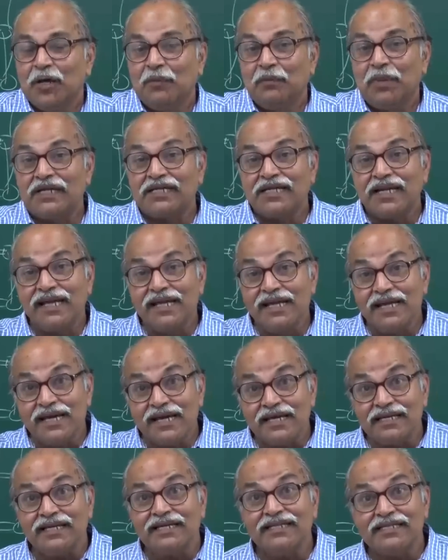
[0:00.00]
But
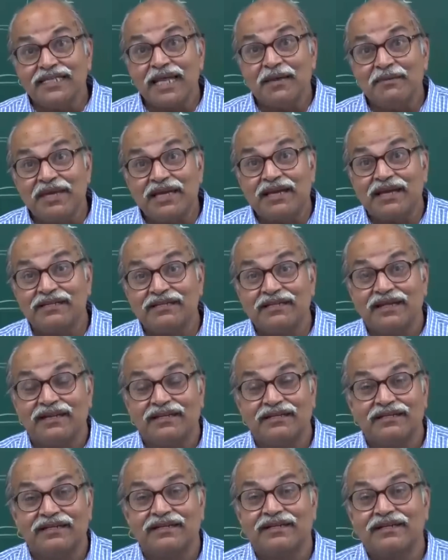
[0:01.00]
here in
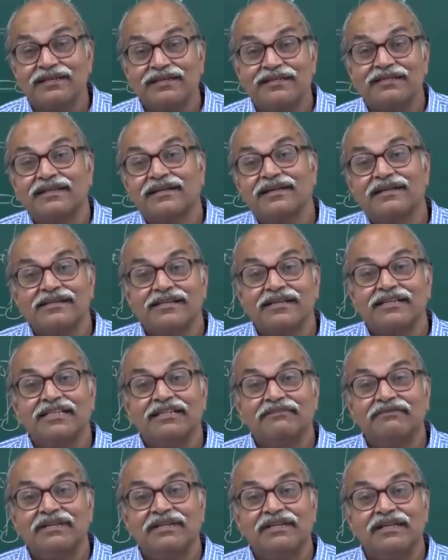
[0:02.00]
semiconductors, the
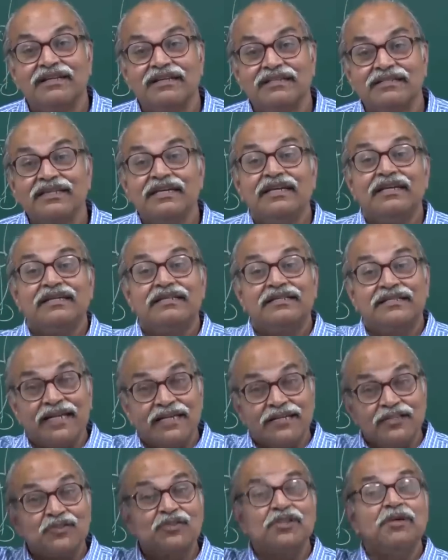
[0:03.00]
conductivity is
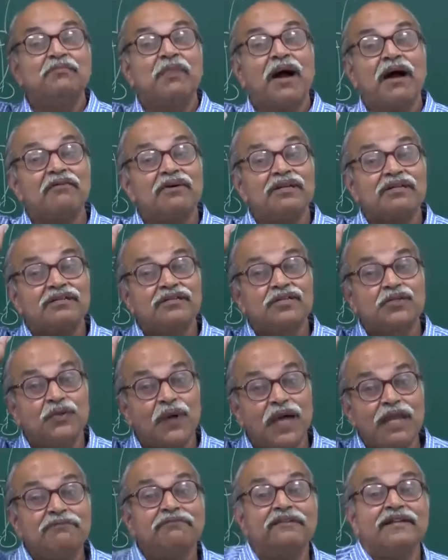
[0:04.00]
10 to the power
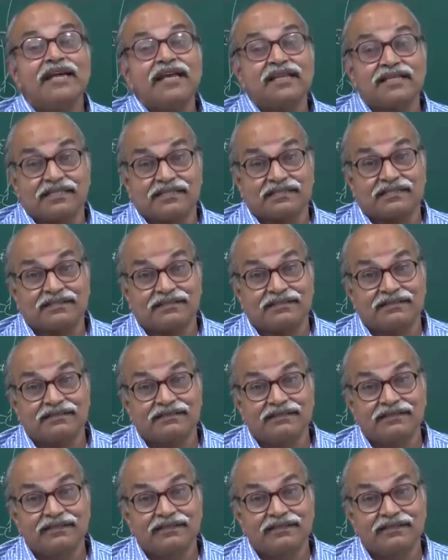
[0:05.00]
12 less.